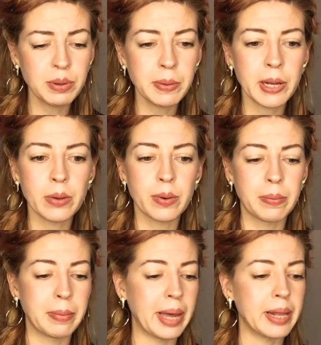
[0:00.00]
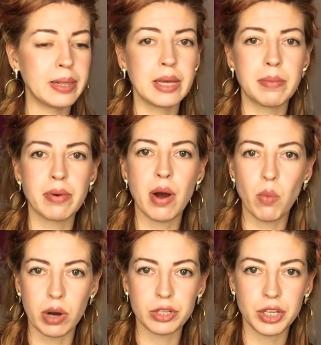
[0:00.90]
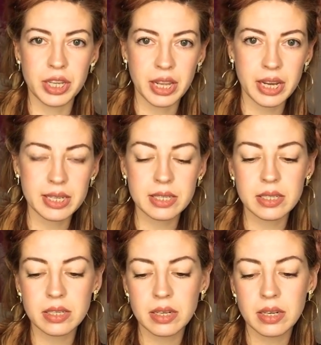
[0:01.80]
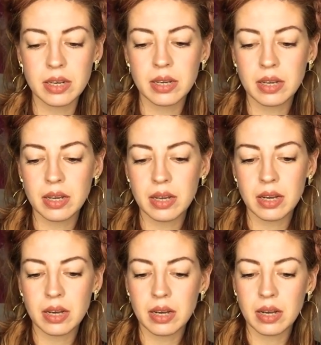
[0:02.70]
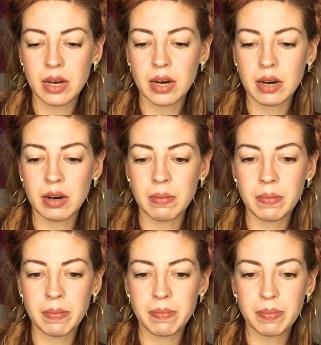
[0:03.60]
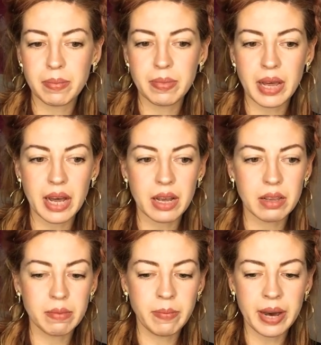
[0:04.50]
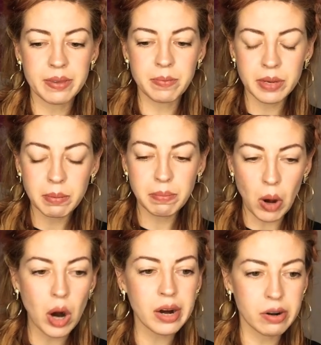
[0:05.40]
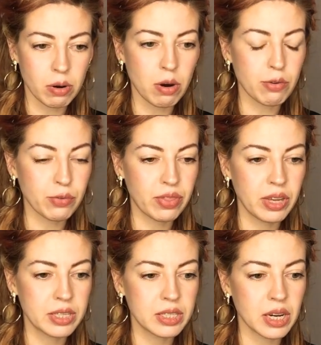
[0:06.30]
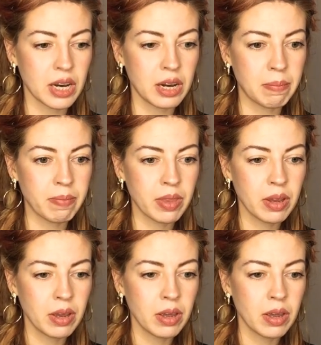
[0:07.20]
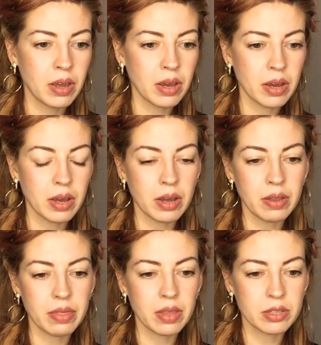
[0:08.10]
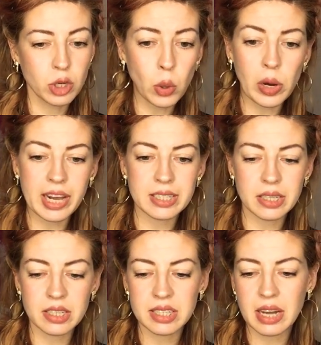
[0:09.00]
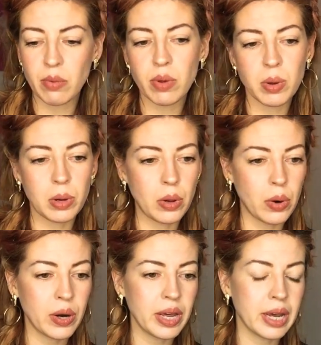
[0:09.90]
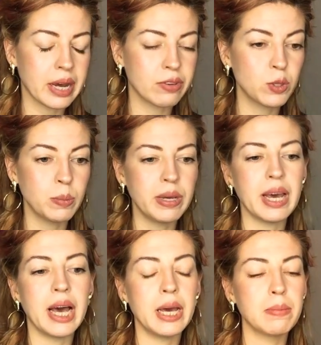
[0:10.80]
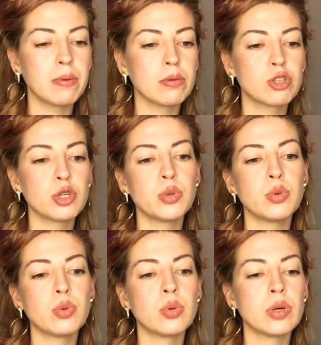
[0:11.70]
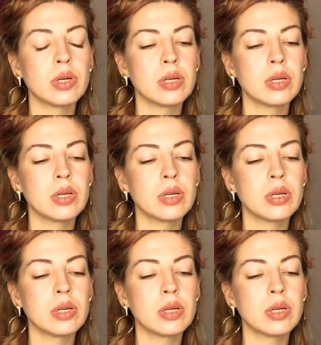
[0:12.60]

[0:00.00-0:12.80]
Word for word: female or male Libra watching this, um, that might be part of this um, uh, the soul lessons that we are learning and to be able to